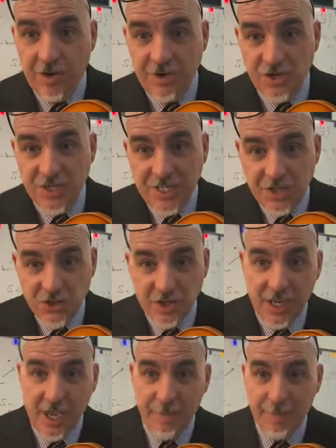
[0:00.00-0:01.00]
your D
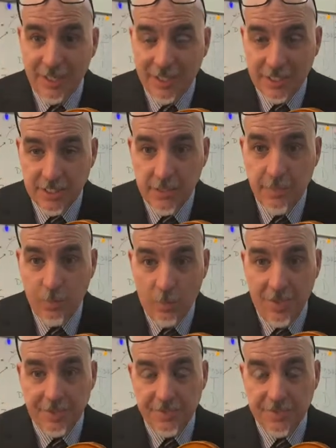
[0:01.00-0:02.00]
string and pluck it
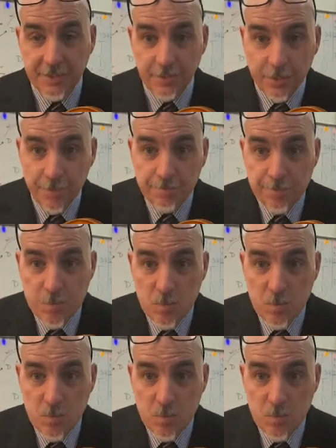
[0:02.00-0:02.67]
once. Here we go.